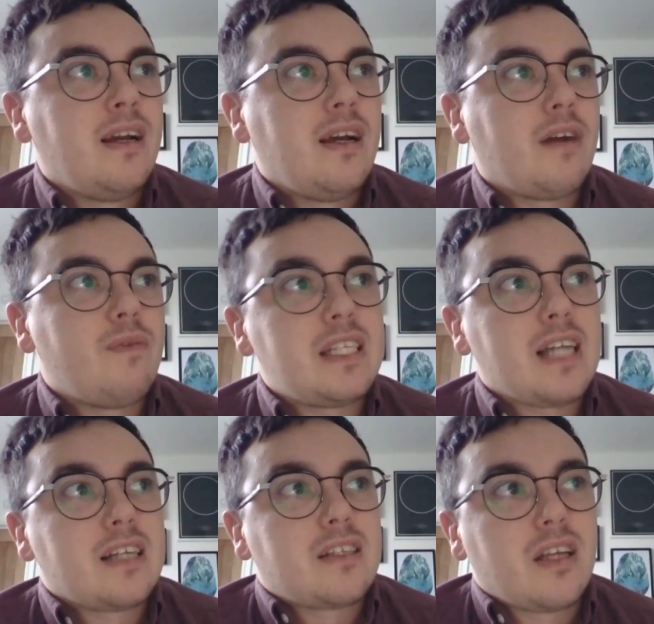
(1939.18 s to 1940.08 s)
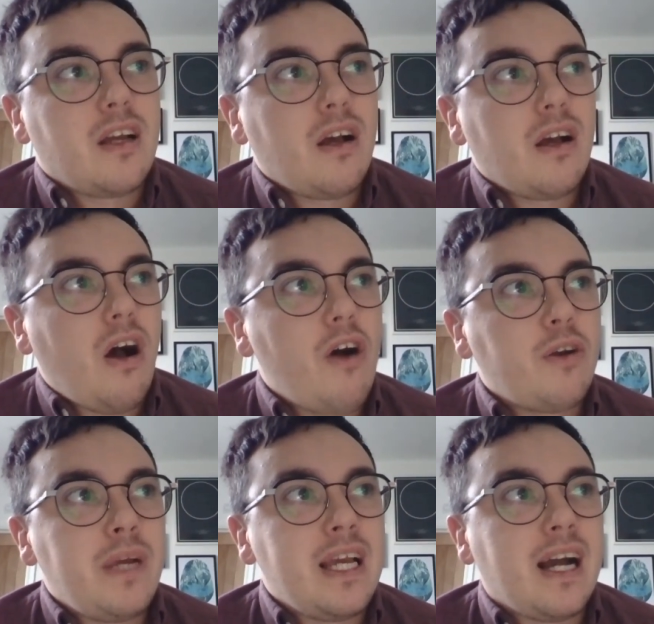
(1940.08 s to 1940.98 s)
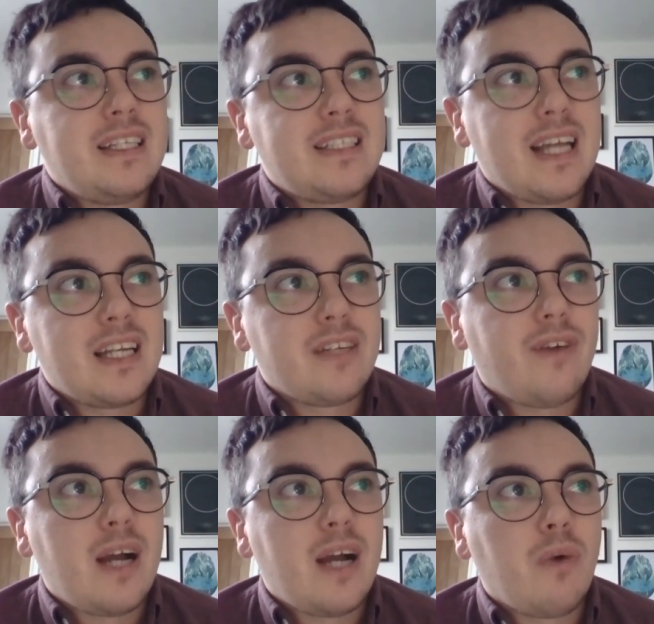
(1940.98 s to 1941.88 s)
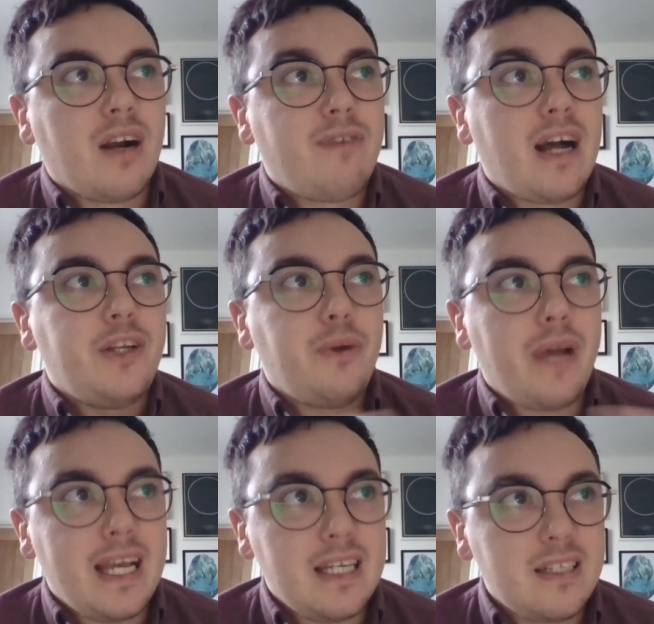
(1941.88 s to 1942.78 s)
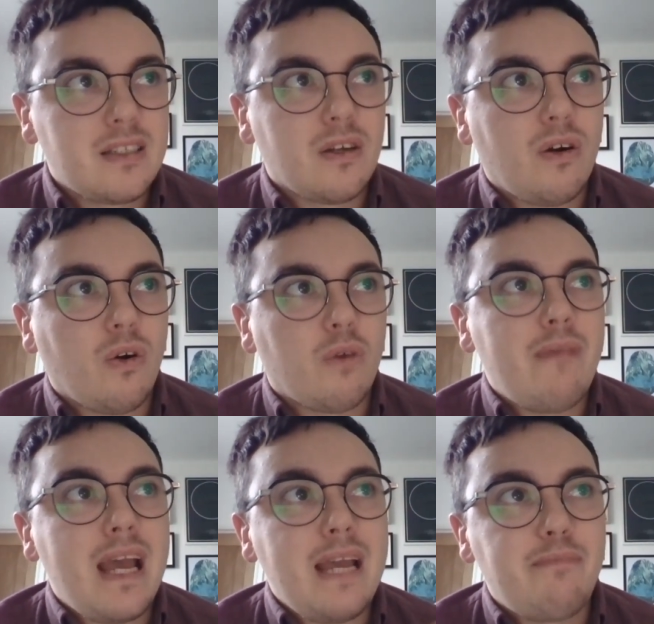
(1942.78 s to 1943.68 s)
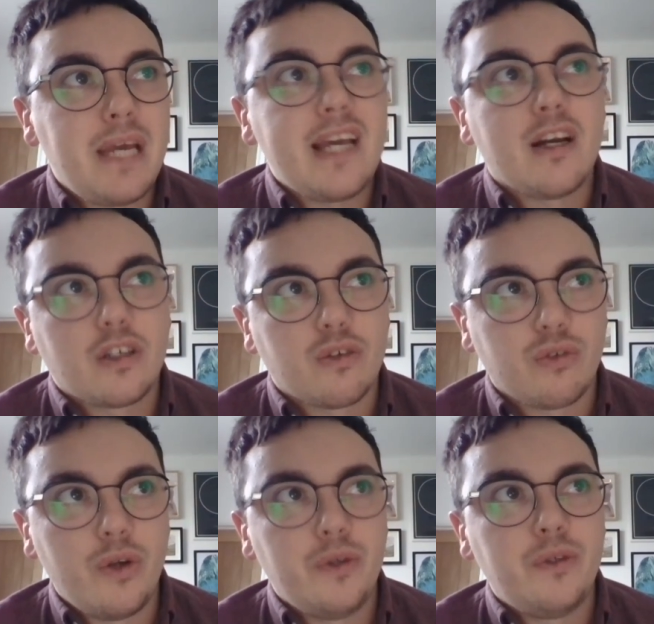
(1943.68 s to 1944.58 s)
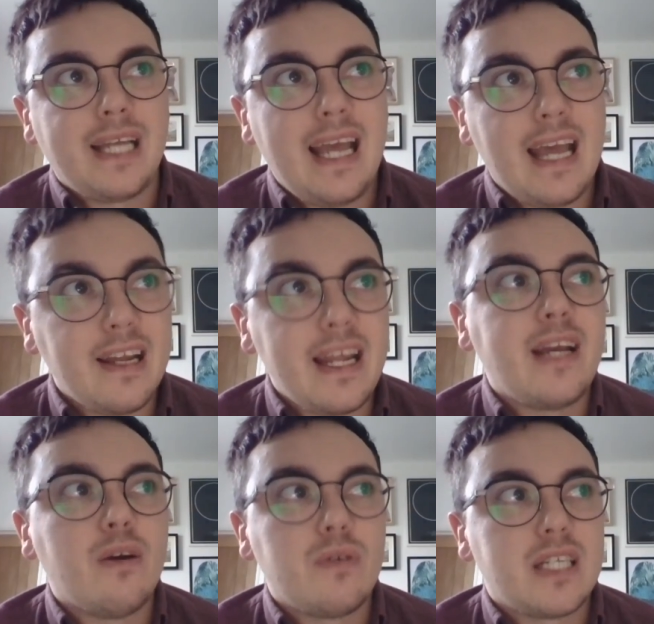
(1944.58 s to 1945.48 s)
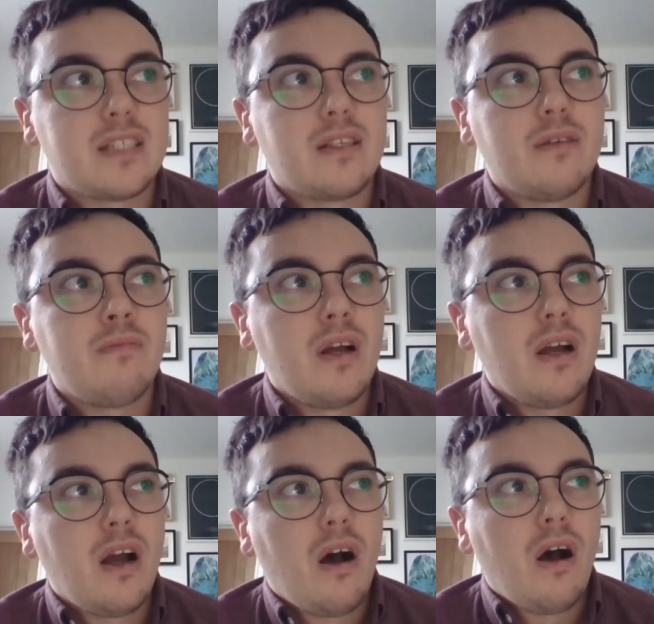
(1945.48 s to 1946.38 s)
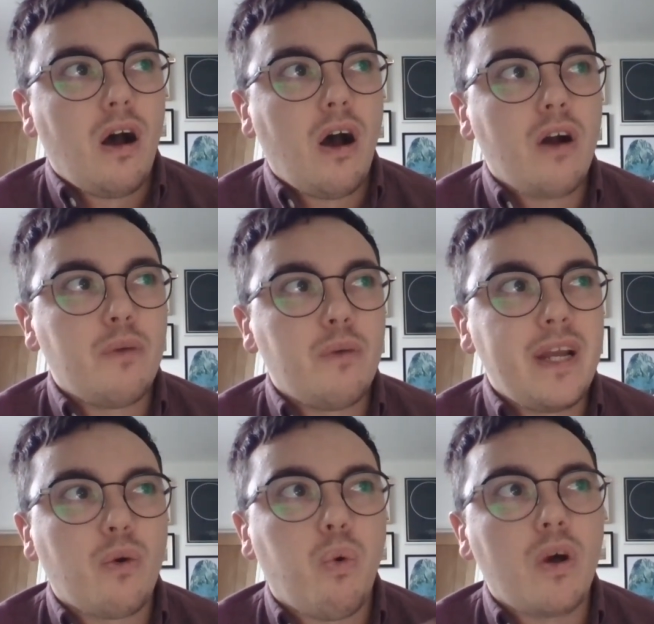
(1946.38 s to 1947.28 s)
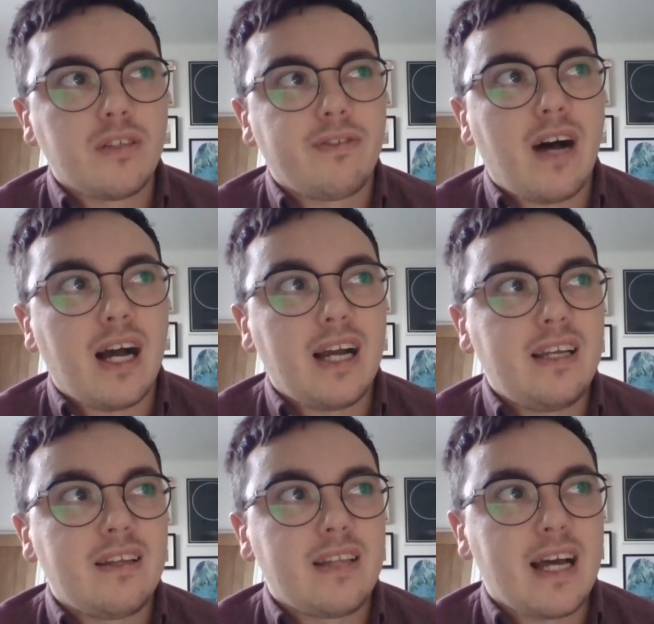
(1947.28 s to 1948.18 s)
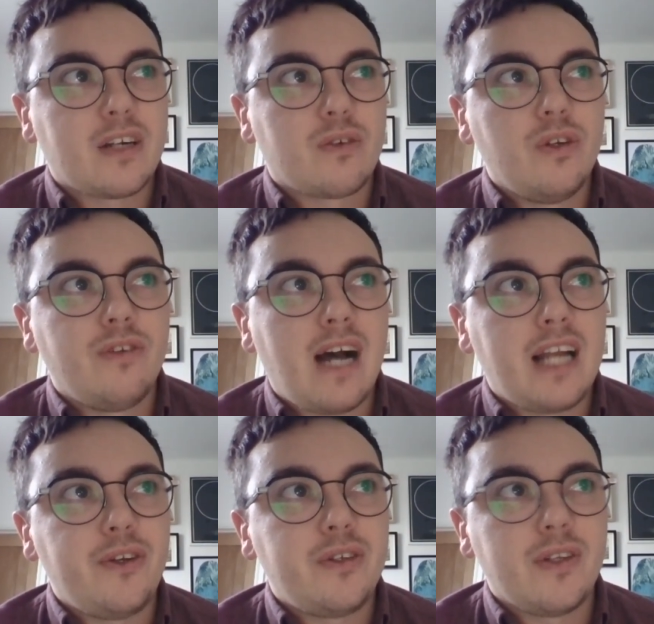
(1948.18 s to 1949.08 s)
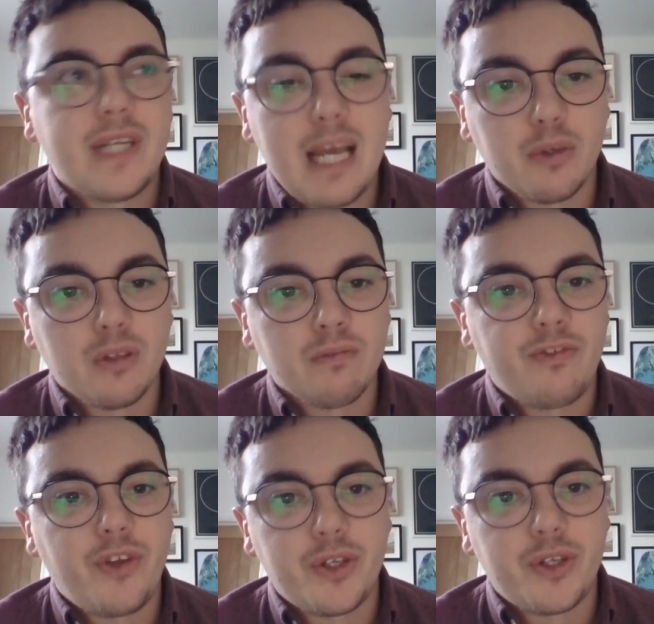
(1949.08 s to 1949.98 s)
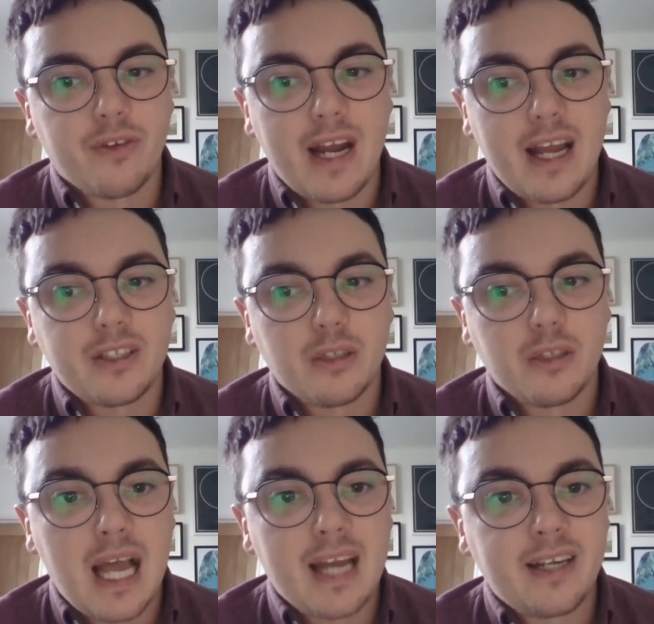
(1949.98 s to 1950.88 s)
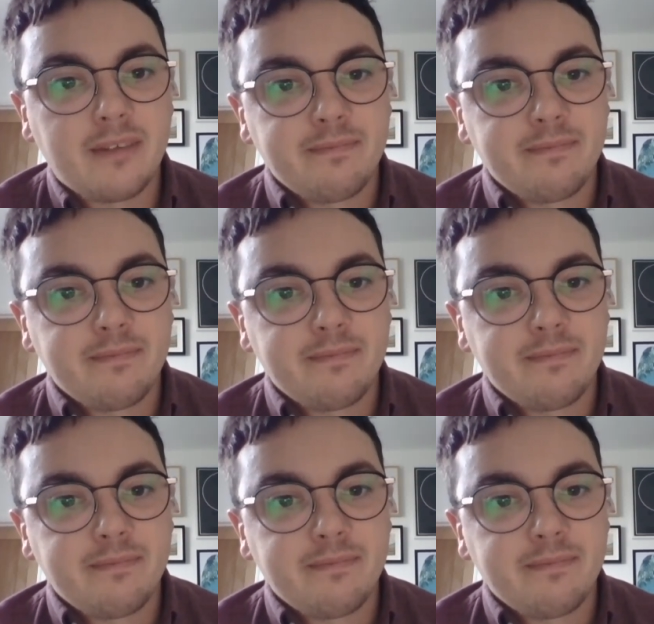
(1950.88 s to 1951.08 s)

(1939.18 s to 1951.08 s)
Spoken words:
And Rich asks, how do we identify where value is or may be accrued in an ecosystem? How can we quantify that accrued value to enable future financial planning?